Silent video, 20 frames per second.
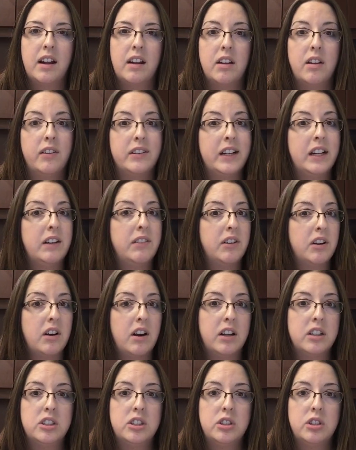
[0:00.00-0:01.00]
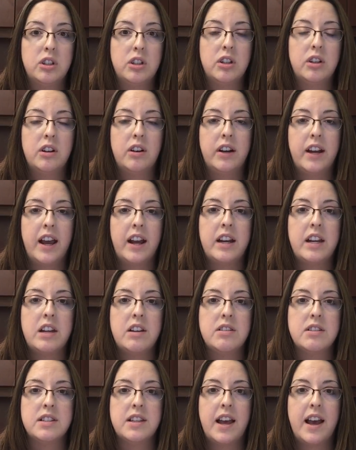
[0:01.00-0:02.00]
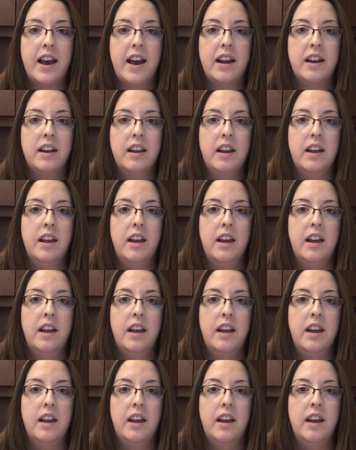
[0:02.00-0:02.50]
to log in if you're not sure on how to use that.